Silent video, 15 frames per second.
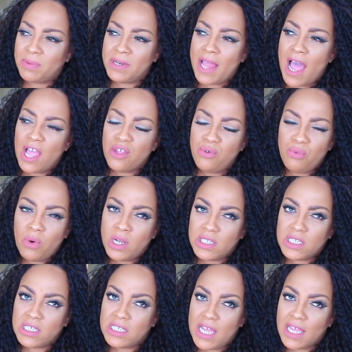But now you
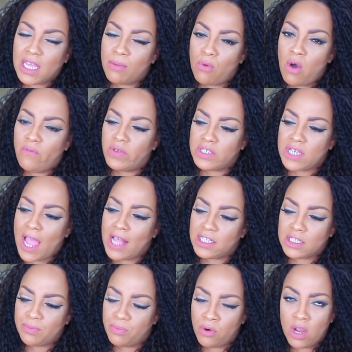want to take him off of
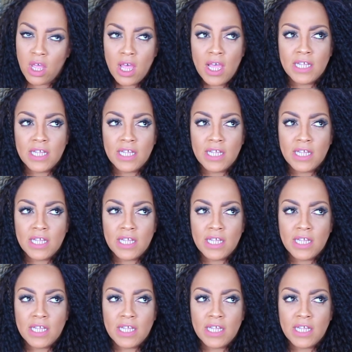child support.